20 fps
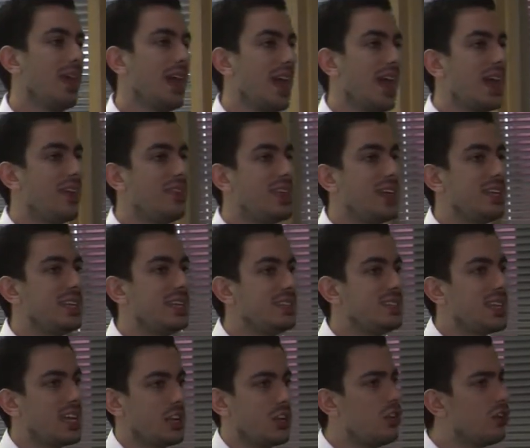and then he
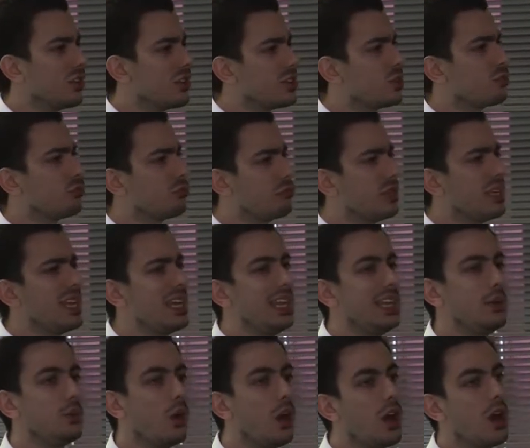said, look, this
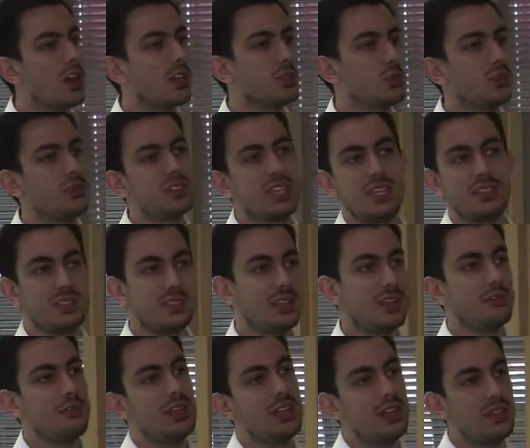really works, we've tested
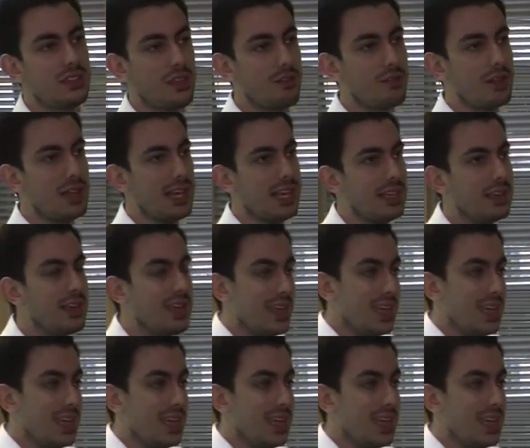it really thoroughly.